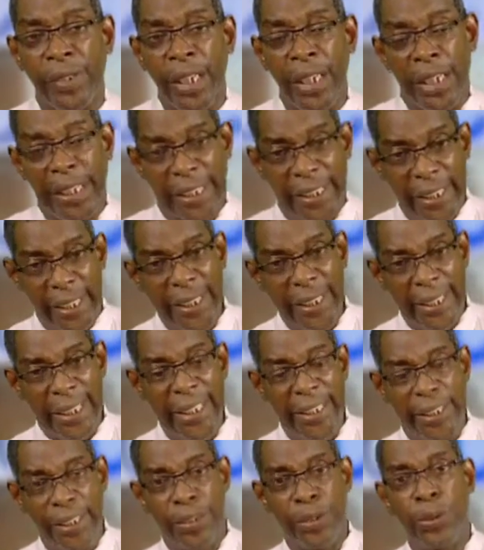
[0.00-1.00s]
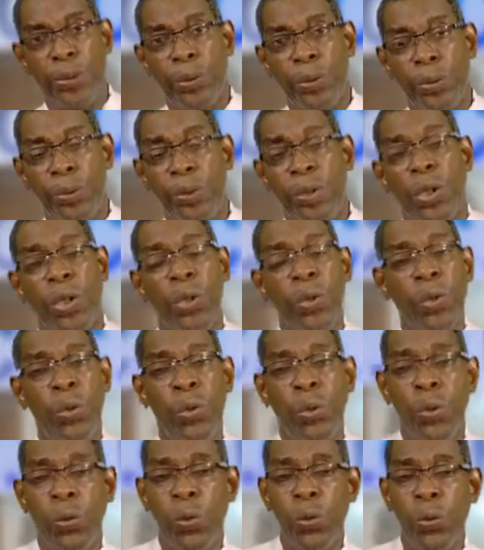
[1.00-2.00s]
You still need to know,
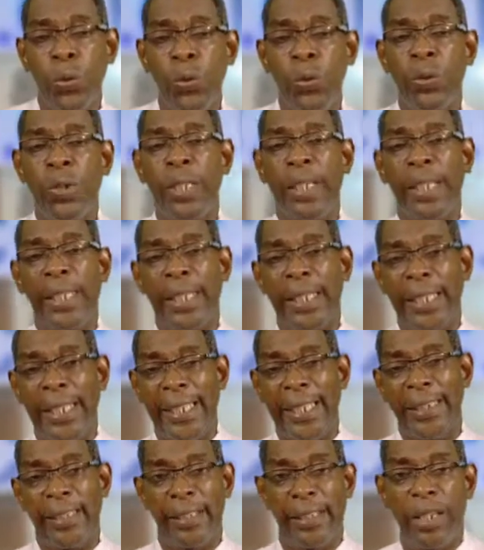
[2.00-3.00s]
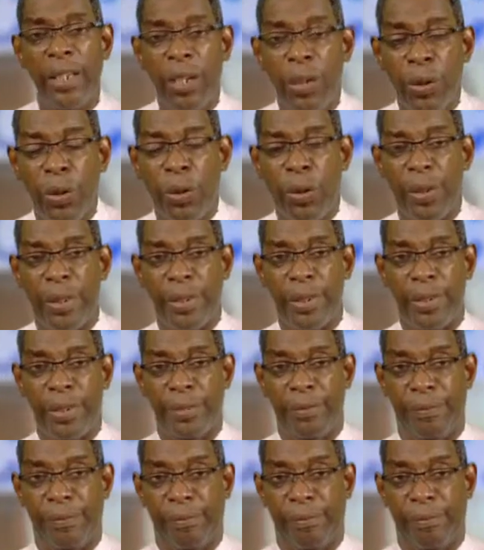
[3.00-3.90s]
who is the Lord?